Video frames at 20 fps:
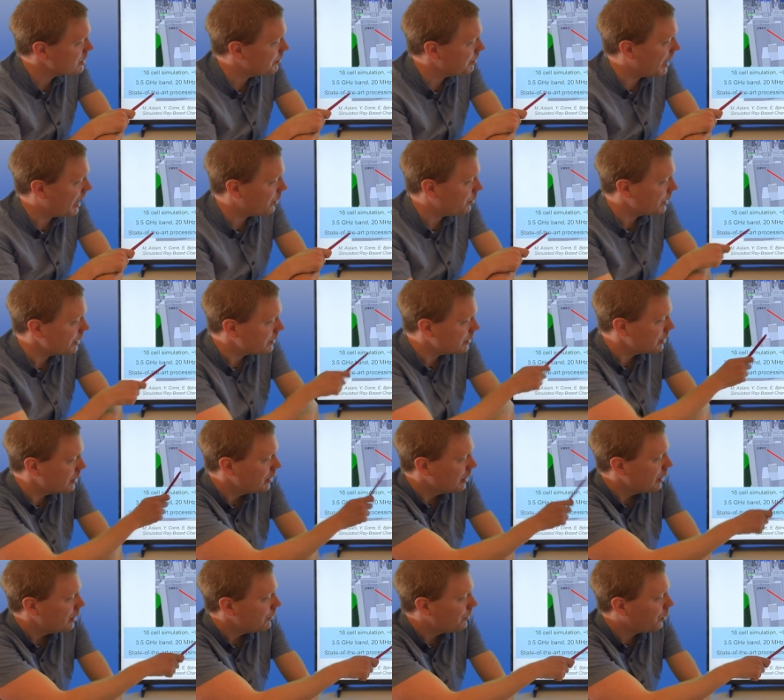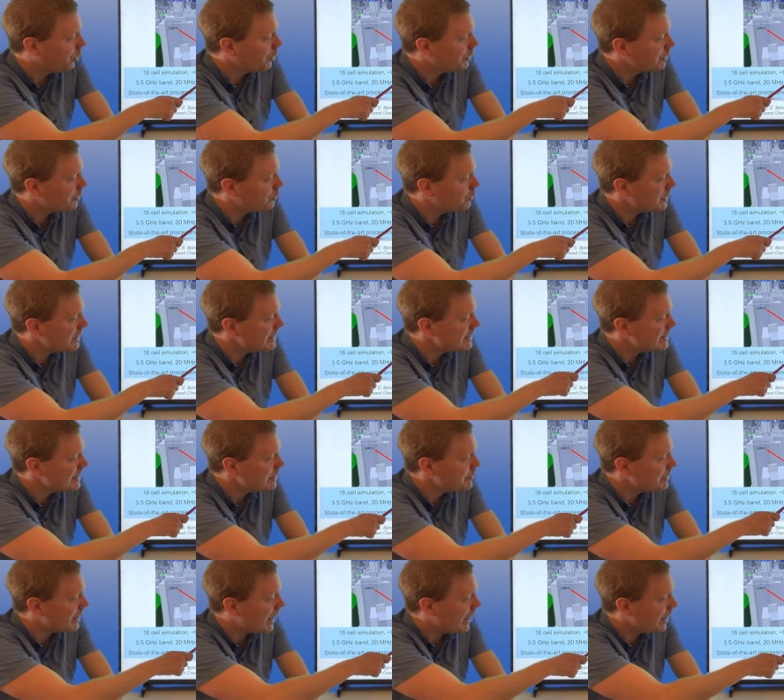of bandwidth, 43
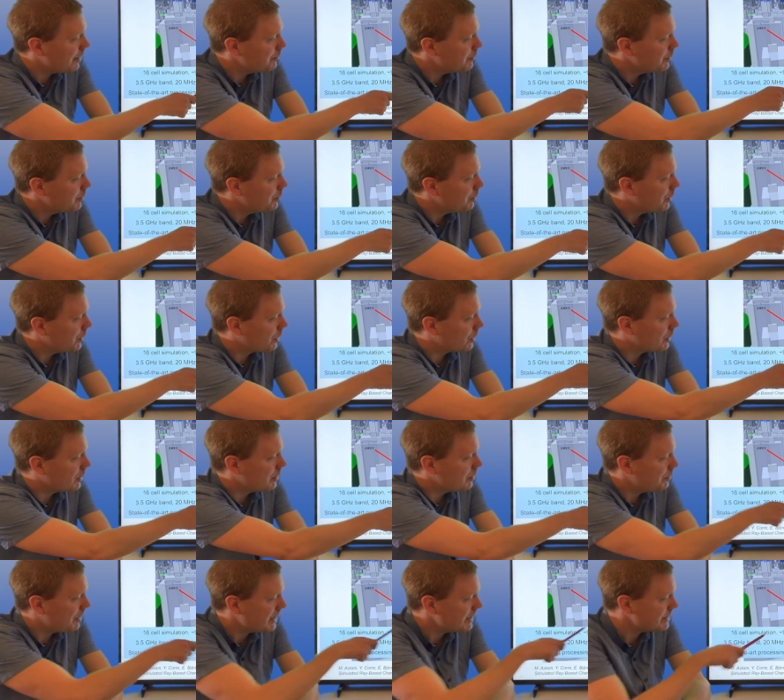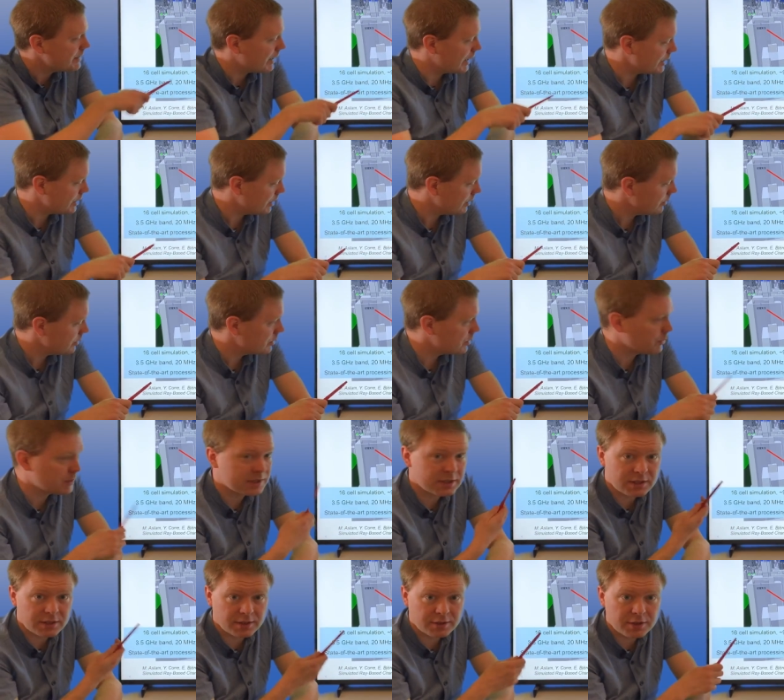dBm per base station, so
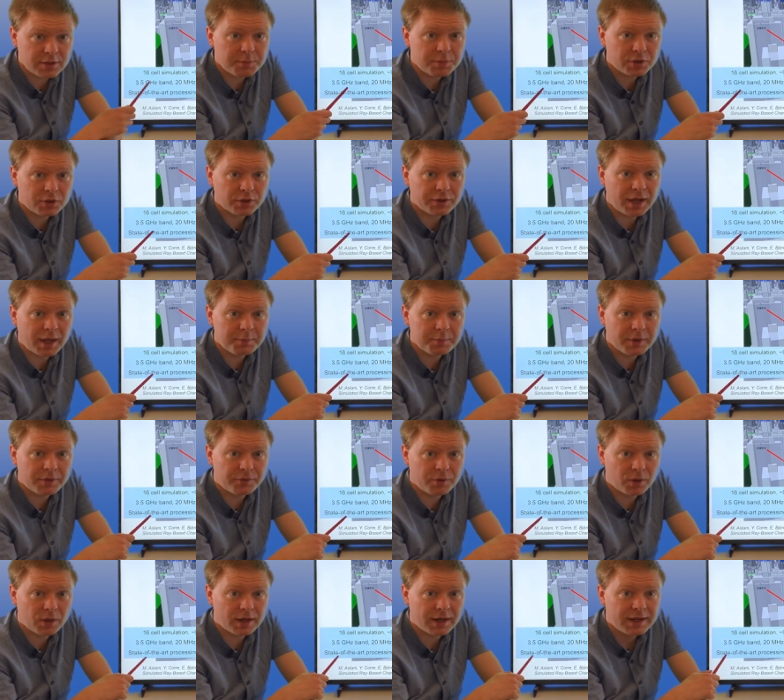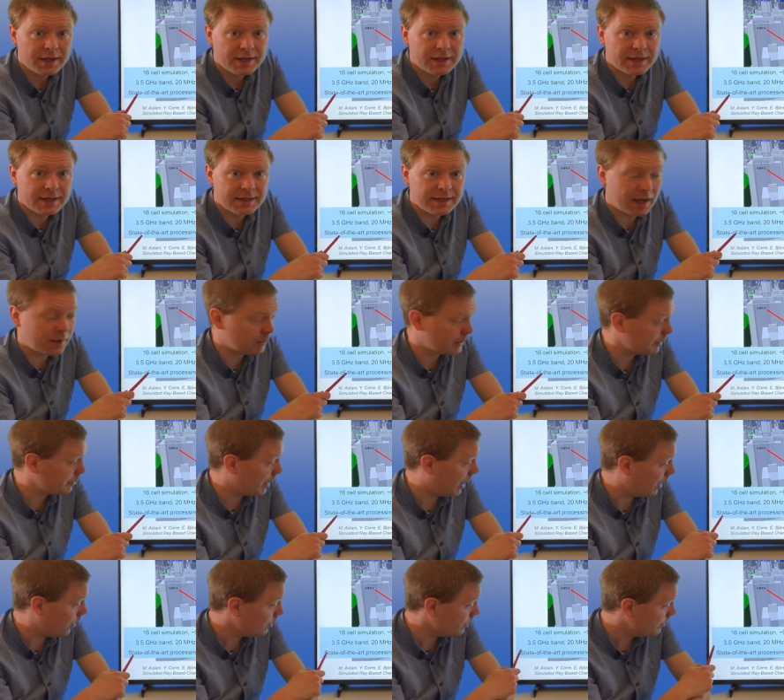which is a typical number for the downlink
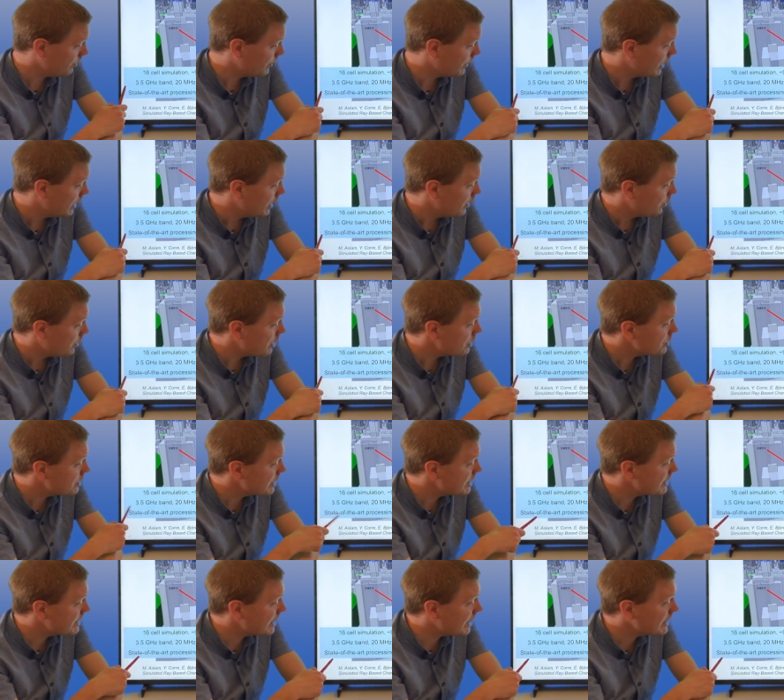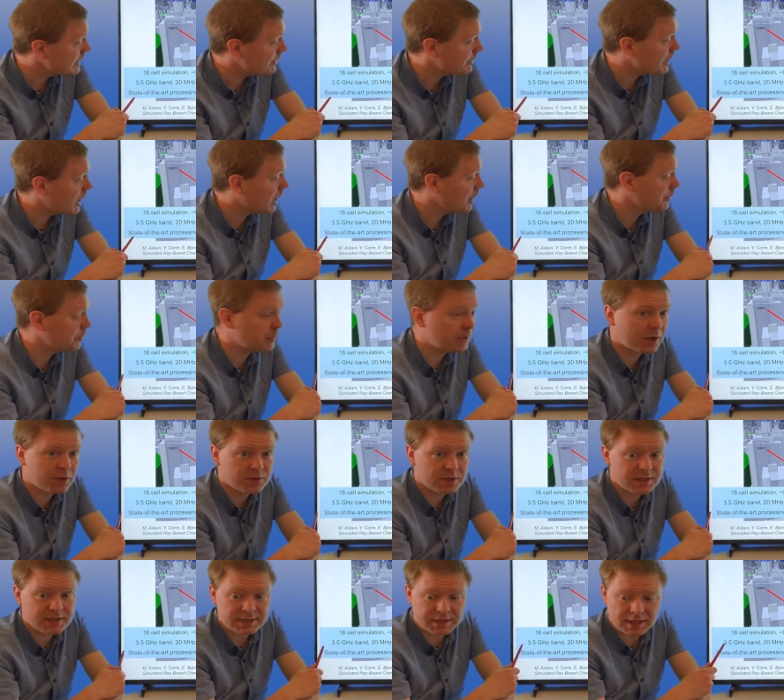power. We use the state-of-the-art
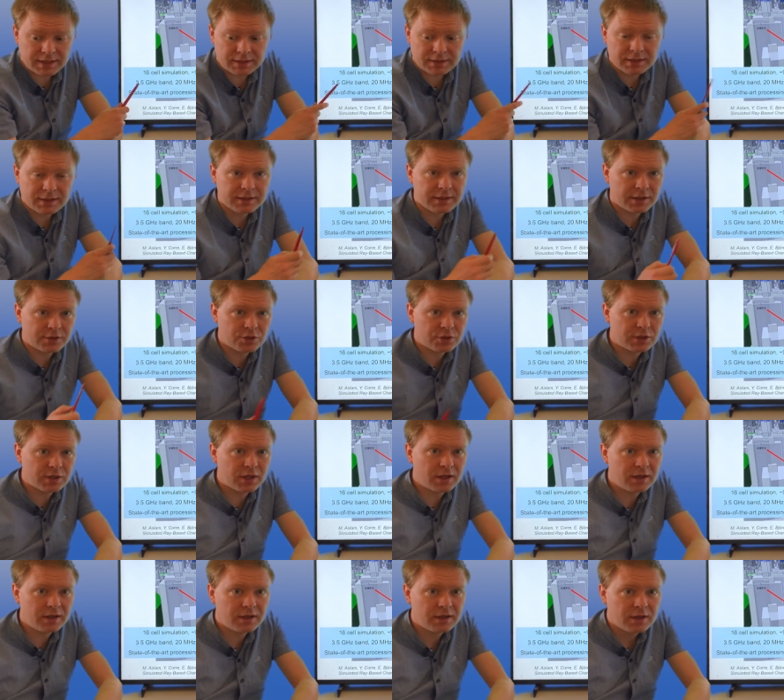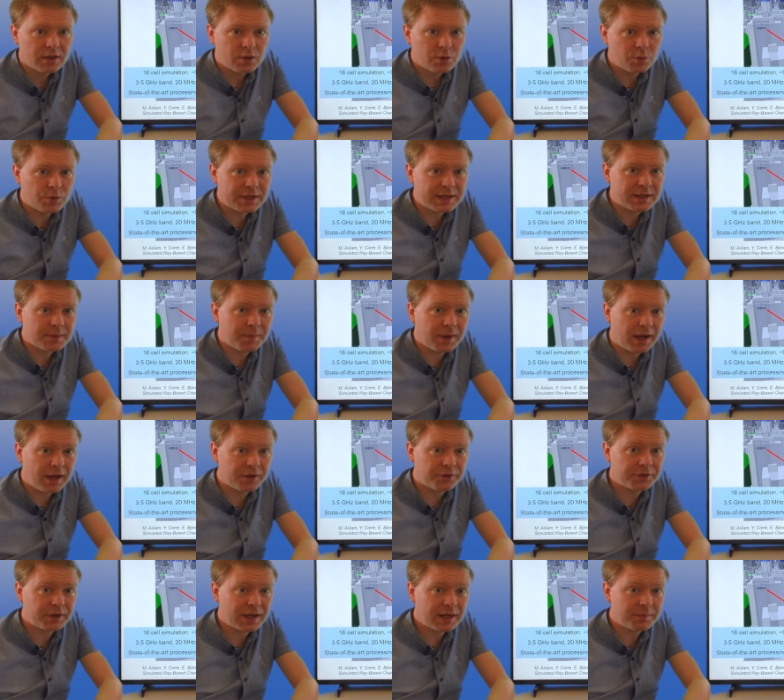processing that you can read
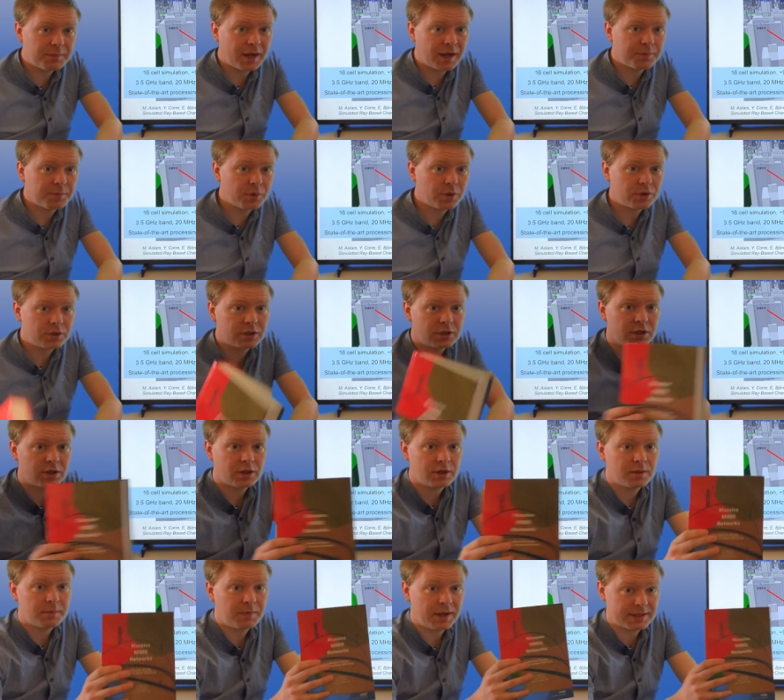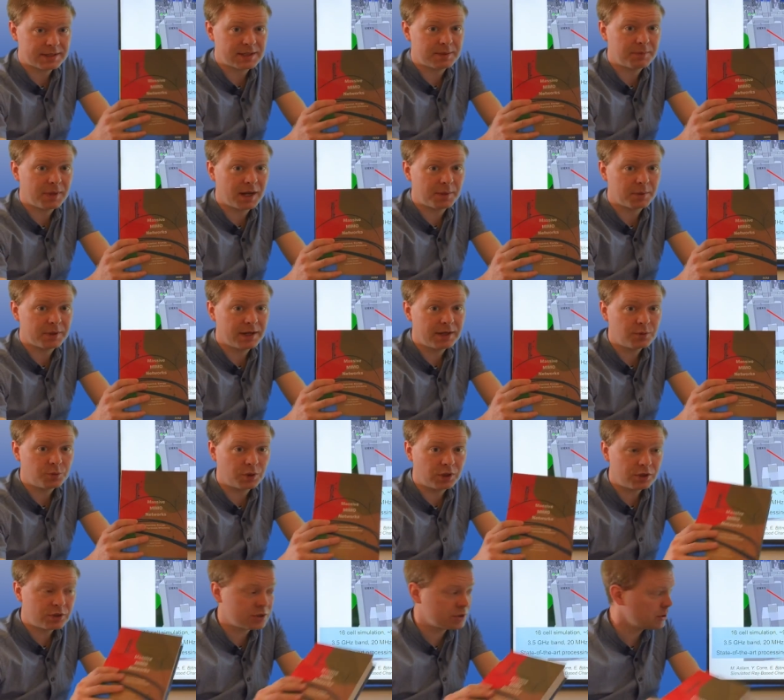about in my book, Massive MIMO
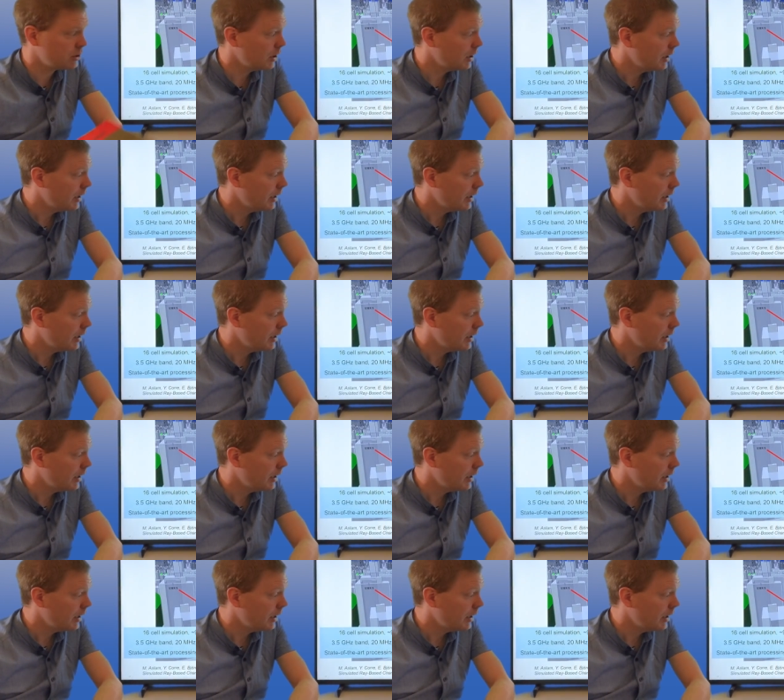Networks.